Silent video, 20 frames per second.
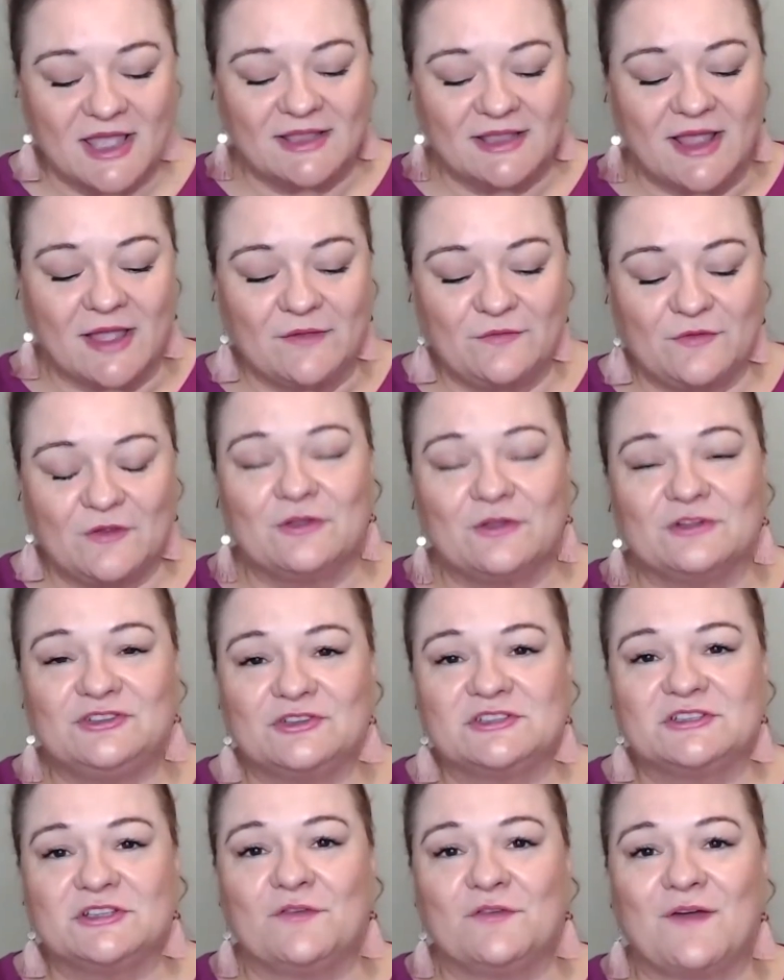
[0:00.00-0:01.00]
Now, if you got
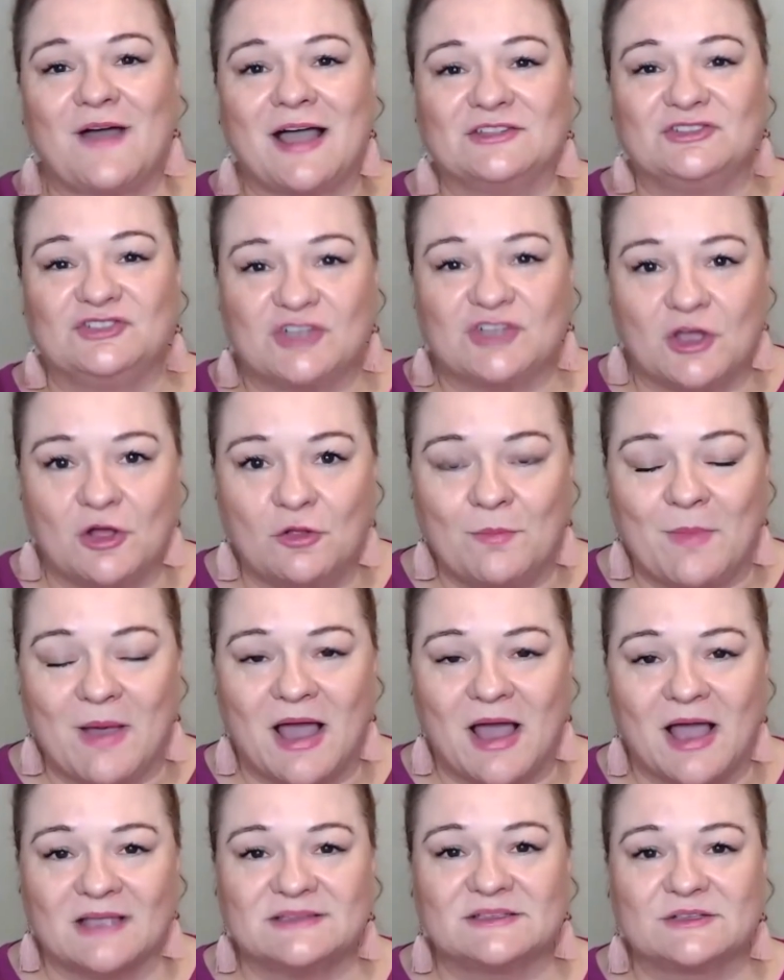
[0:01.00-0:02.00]
yourself a gel
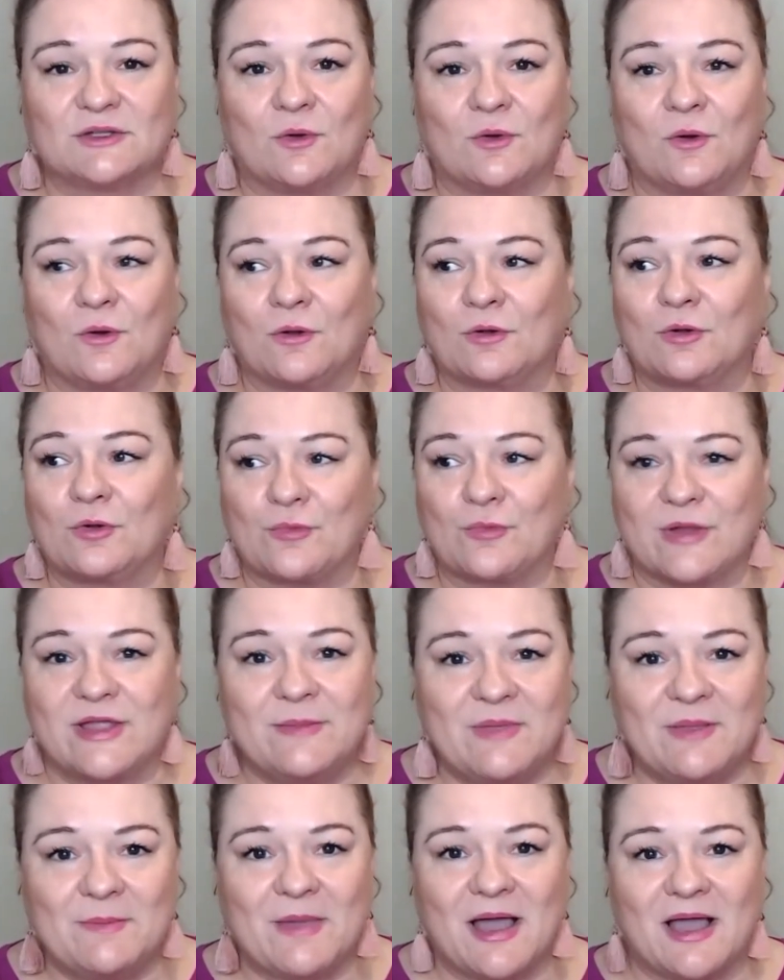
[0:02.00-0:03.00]
mask or a
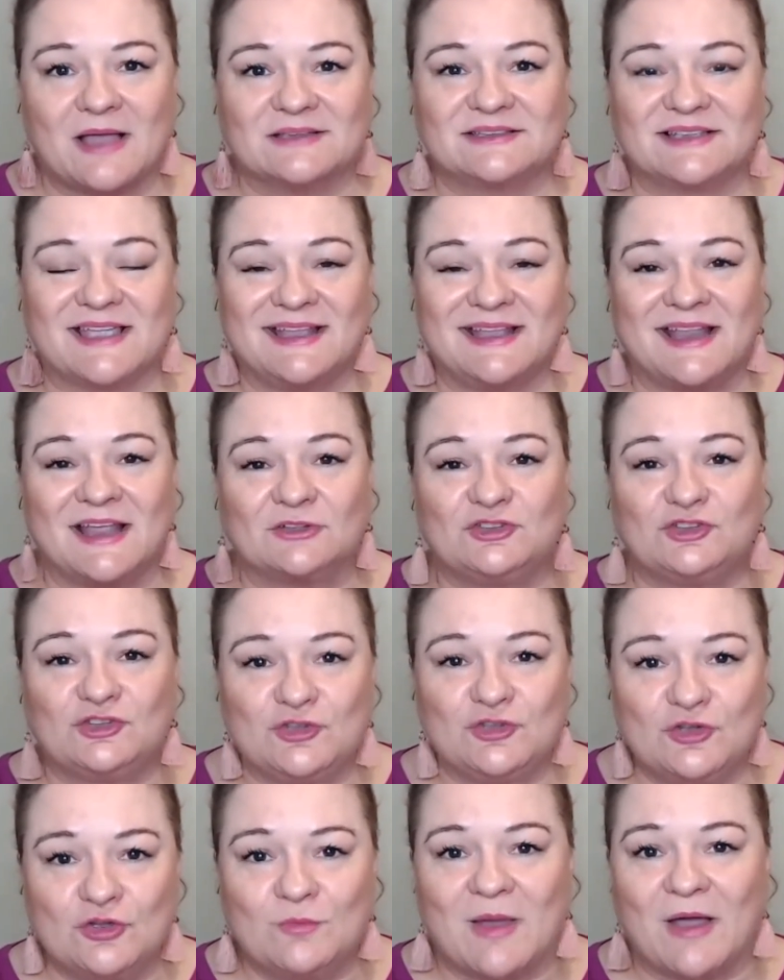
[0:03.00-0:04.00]
creamy mask in a
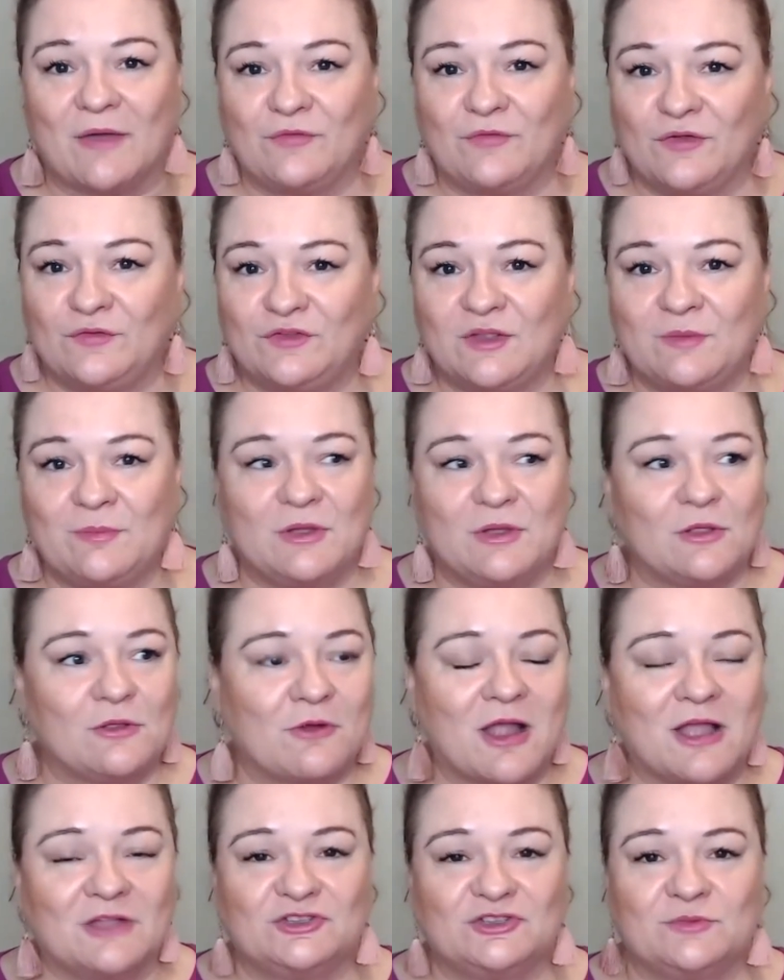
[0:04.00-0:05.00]
tube, a 50 ml or
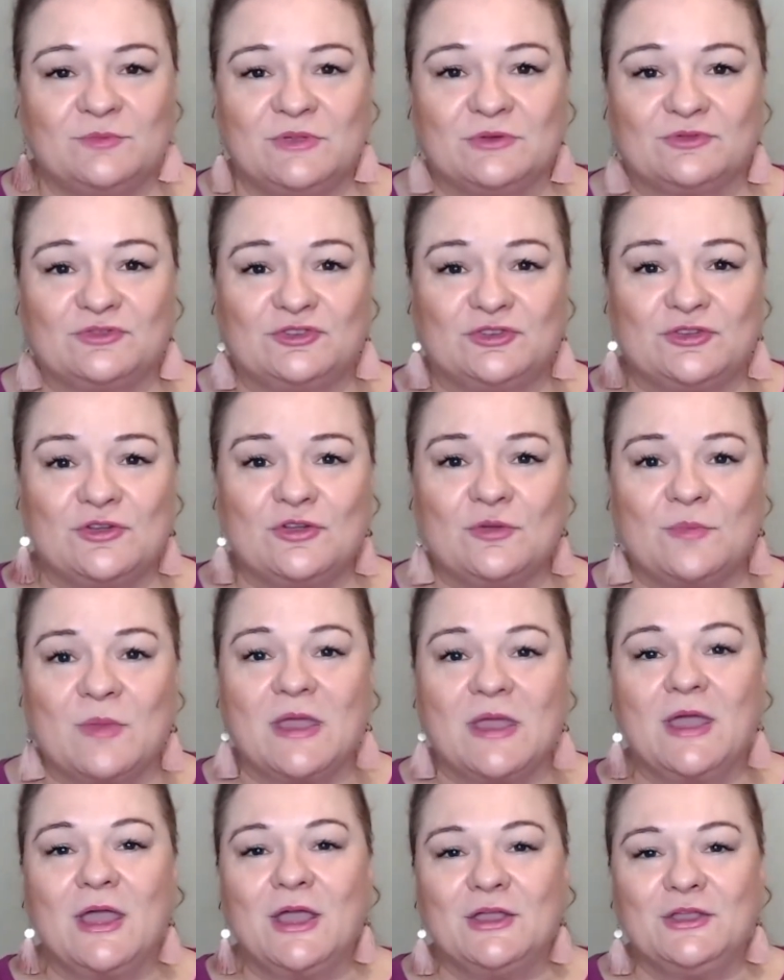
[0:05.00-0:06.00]
100 ml tube,
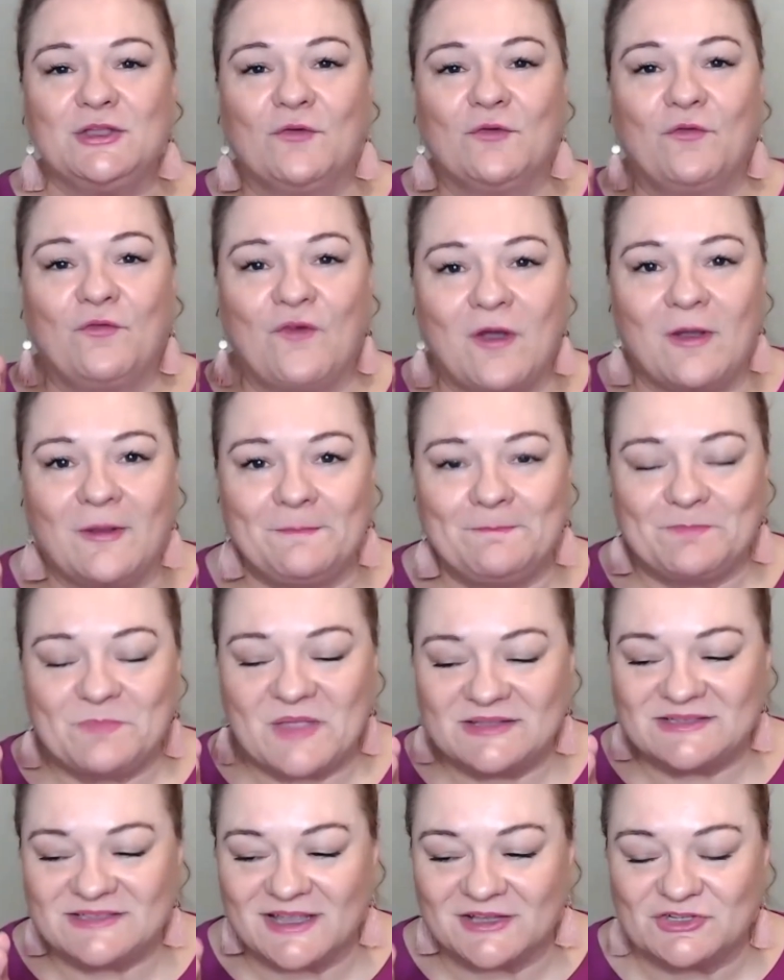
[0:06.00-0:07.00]
you'll find
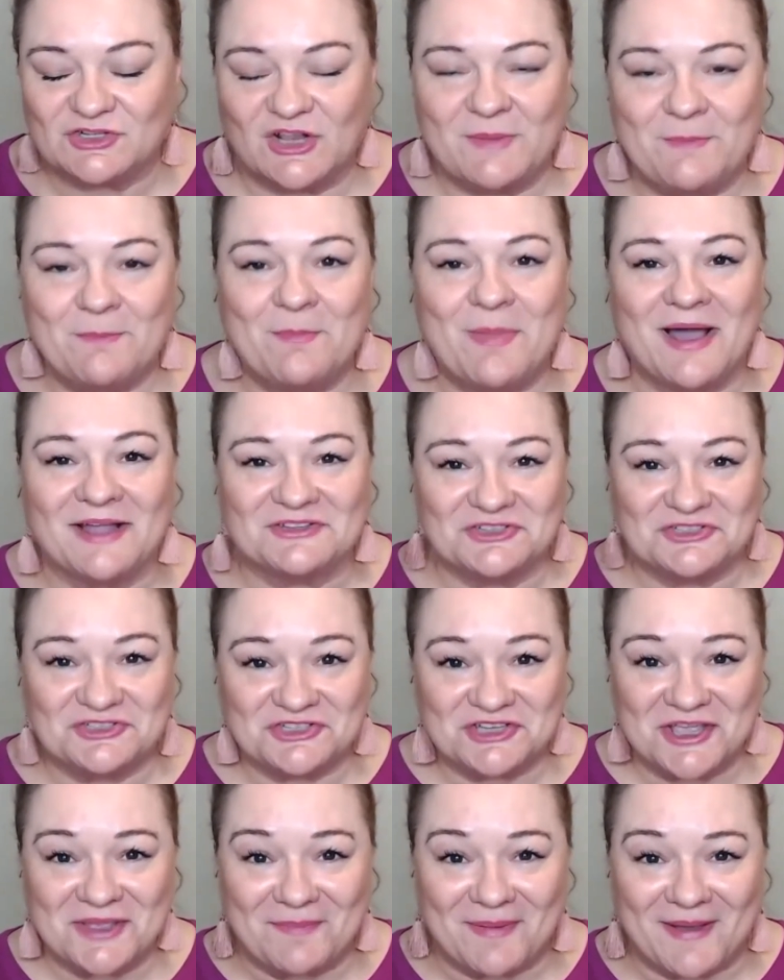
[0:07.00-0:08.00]
it's actually much
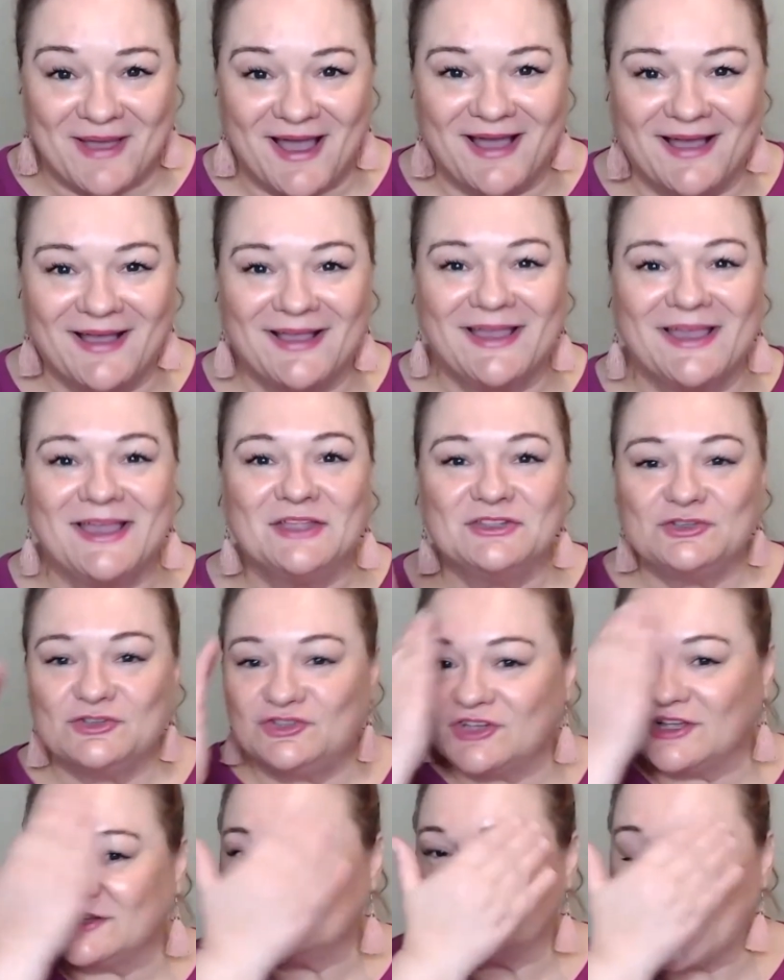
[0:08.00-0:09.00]
cheaper to
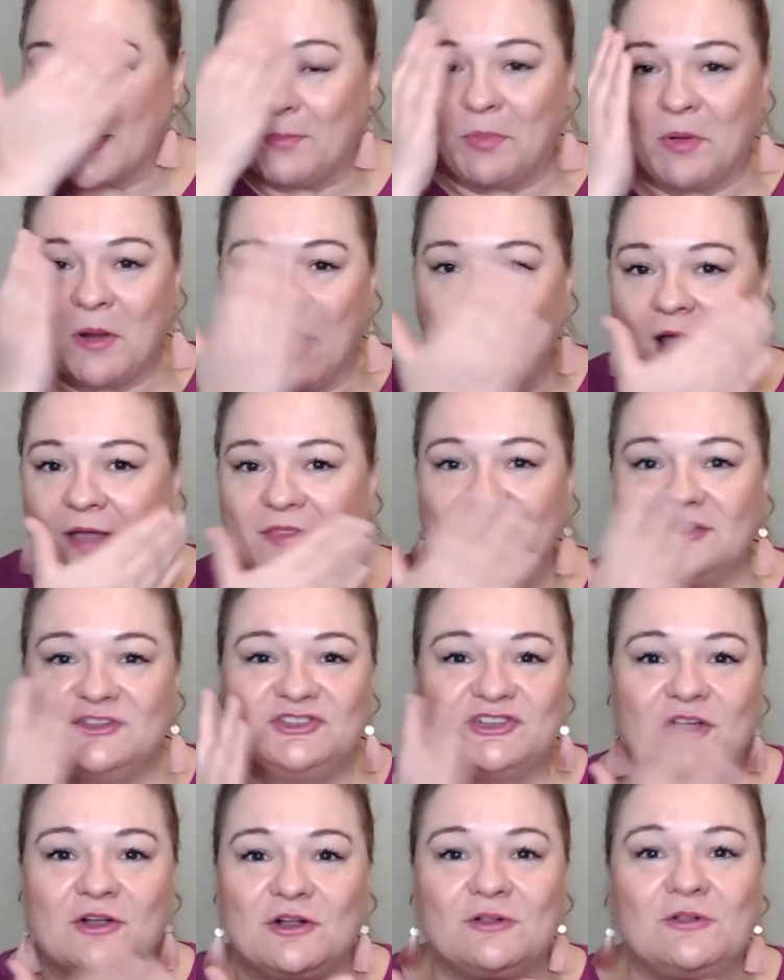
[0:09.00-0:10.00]
just apply the
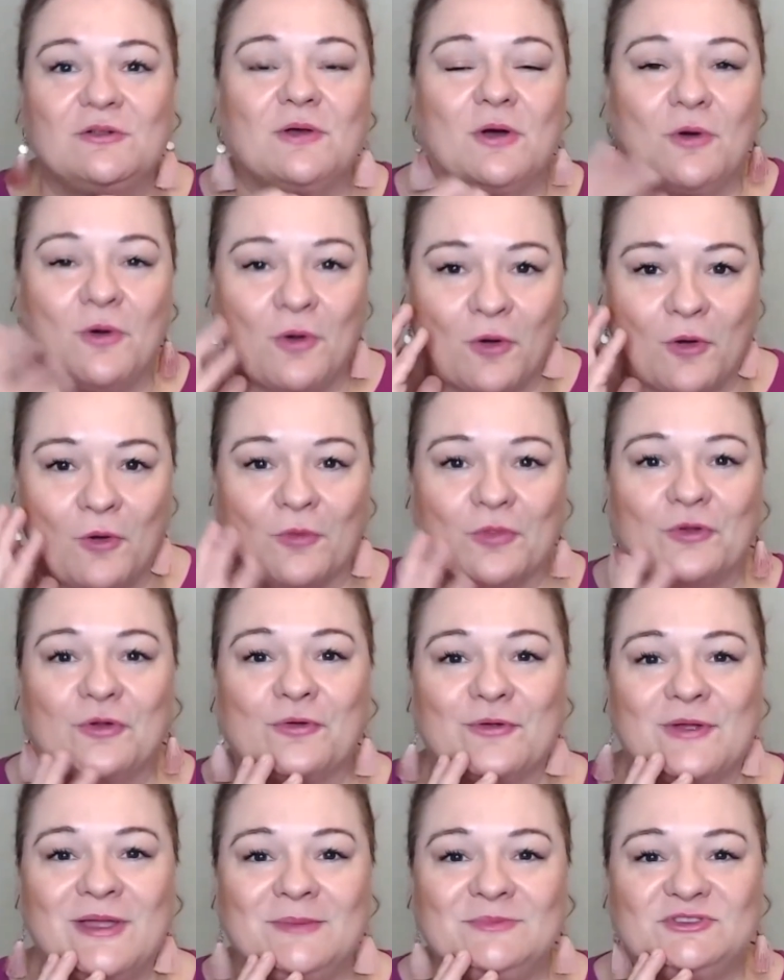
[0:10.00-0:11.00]
gel or the
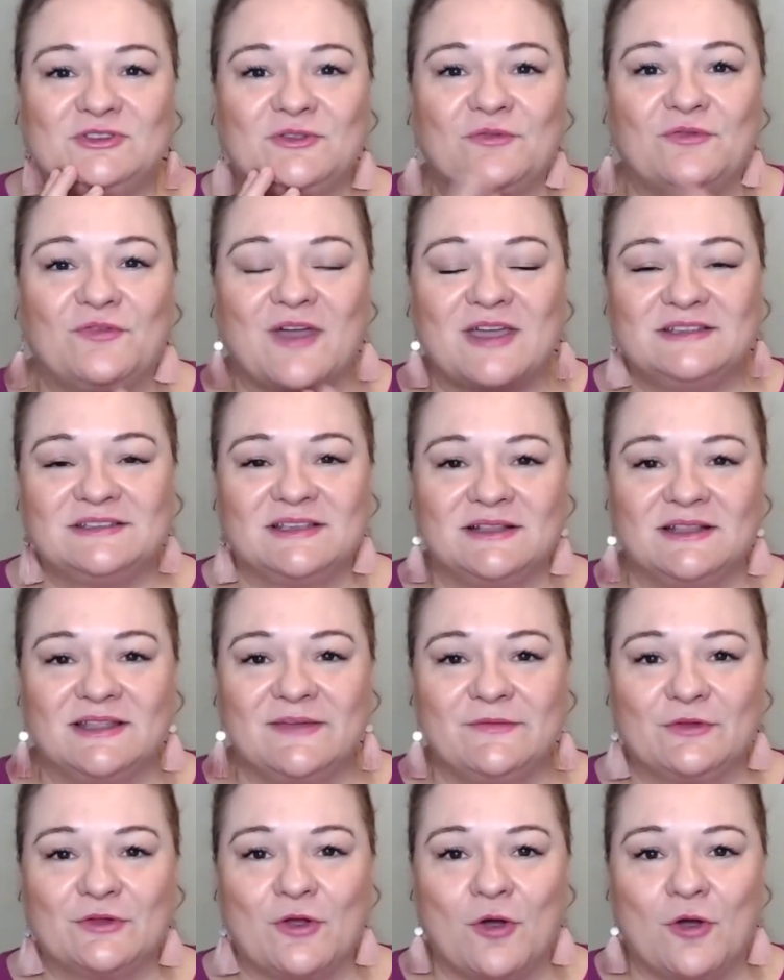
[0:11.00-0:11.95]
cream to the face and leave it